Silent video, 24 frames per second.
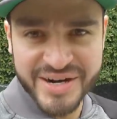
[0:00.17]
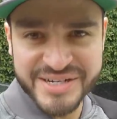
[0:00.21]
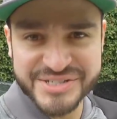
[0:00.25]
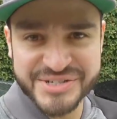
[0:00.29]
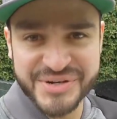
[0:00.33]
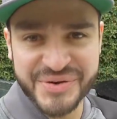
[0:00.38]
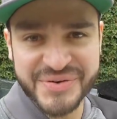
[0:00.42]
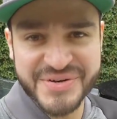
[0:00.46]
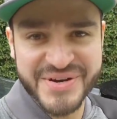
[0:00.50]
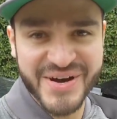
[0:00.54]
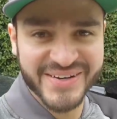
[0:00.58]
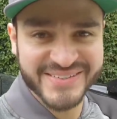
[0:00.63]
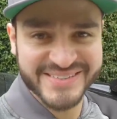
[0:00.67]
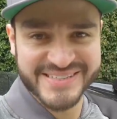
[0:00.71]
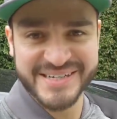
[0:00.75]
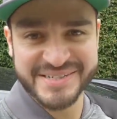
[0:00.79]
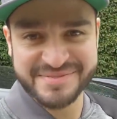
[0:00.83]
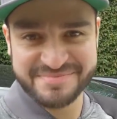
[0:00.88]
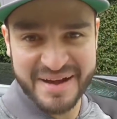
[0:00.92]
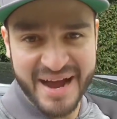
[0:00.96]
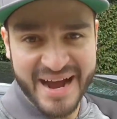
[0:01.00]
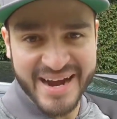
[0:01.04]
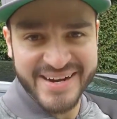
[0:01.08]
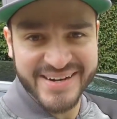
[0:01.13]
is going on,
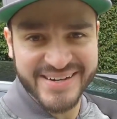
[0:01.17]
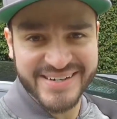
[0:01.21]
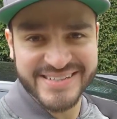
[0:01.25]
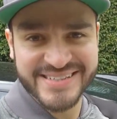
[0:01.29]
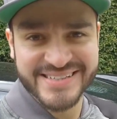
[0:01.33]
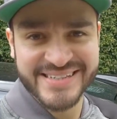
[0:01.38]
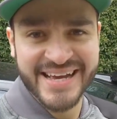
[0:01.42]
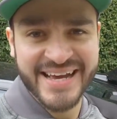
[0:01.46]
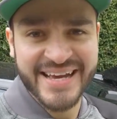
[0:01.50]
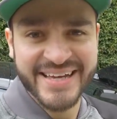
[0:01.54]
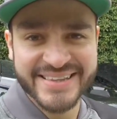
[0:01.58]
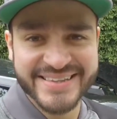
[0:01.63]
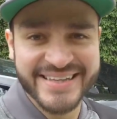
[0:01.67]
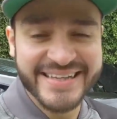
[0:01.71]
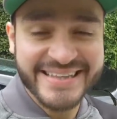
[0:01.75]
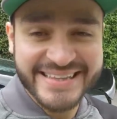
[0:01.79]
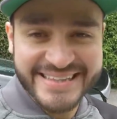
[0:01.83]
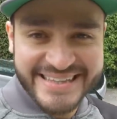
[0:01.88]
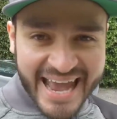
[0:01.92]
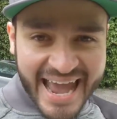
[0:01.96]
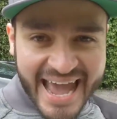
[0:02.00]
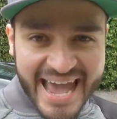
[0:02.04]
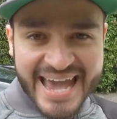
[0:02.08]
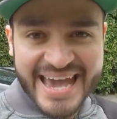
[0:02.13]
Cupbangers?
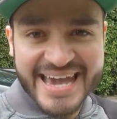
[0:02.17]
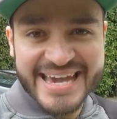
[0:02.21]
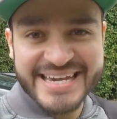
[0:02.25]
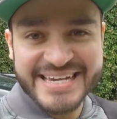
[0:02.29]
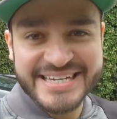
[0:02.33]
Today